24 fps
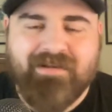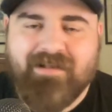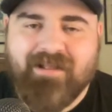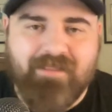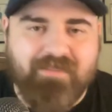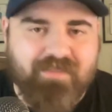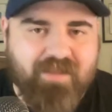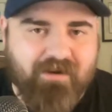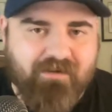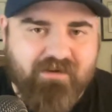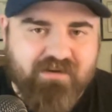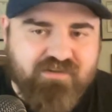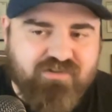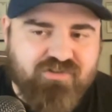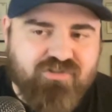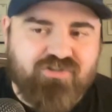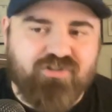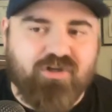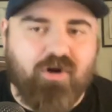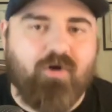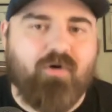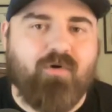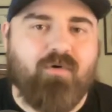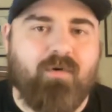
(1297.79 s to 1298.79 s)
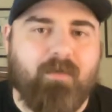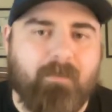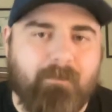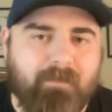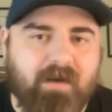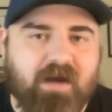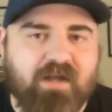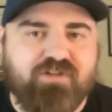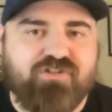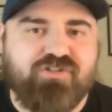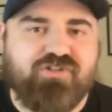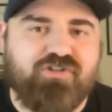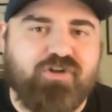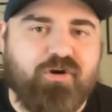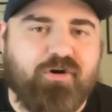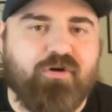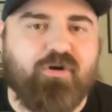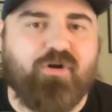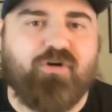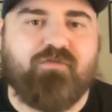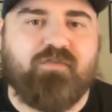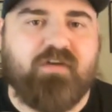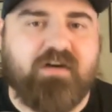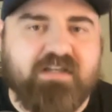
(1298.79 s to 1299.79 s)
There is so much
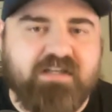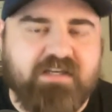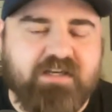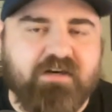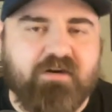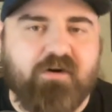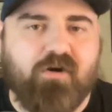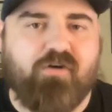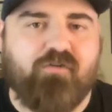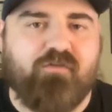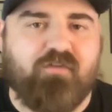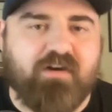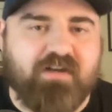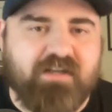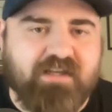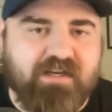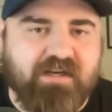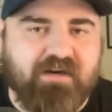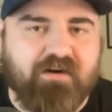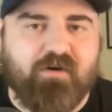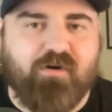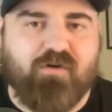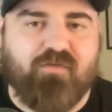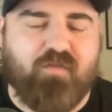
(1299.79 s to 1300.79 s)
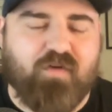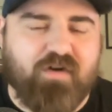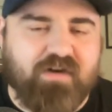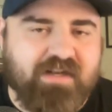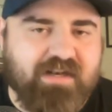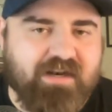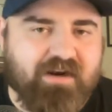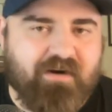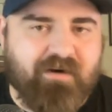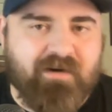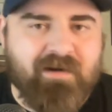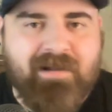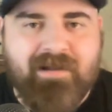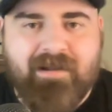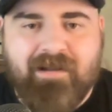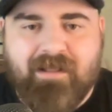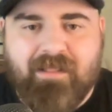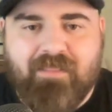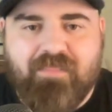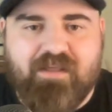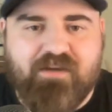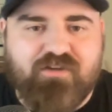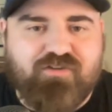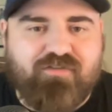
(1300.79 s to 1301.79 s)
turnover year over year over year
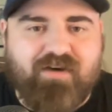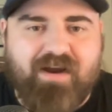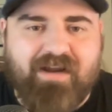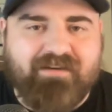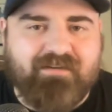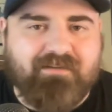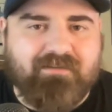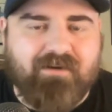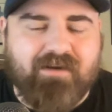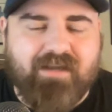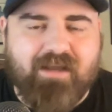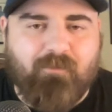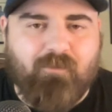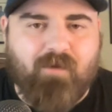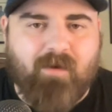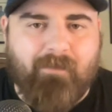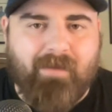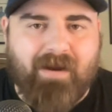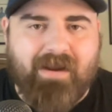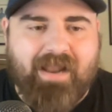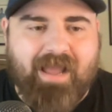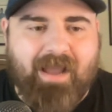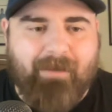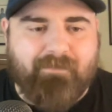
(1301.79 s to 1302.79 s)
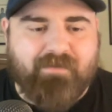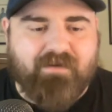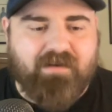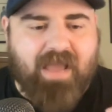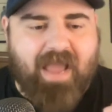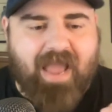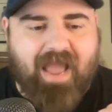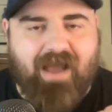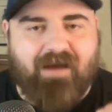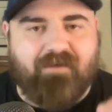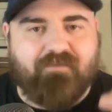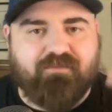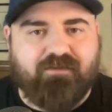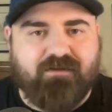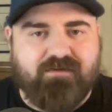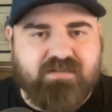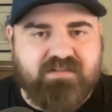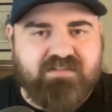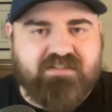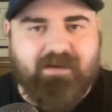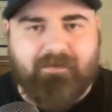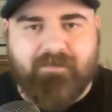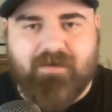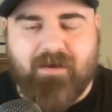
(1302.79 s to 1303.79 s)
that trying to look at what might happen after this
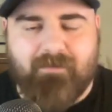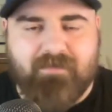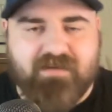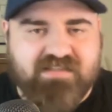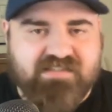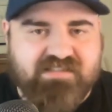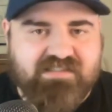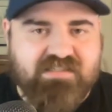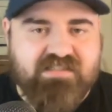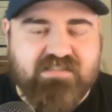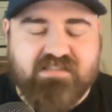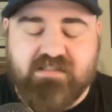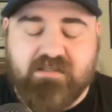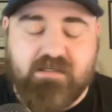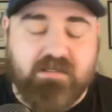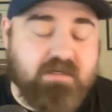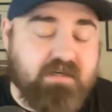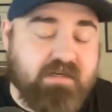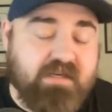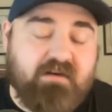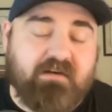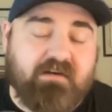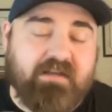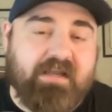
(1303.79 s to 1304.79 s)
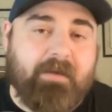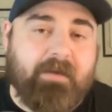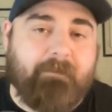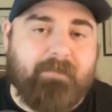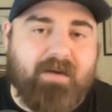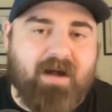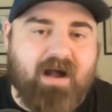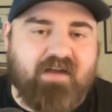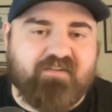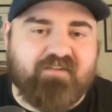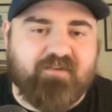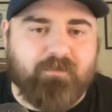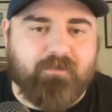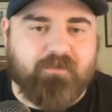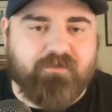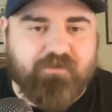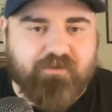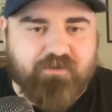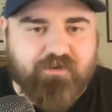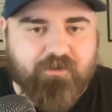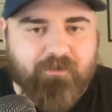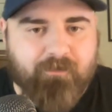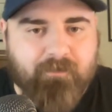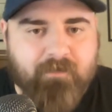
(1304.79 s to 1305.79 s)
upcoming season nearly impossible to do.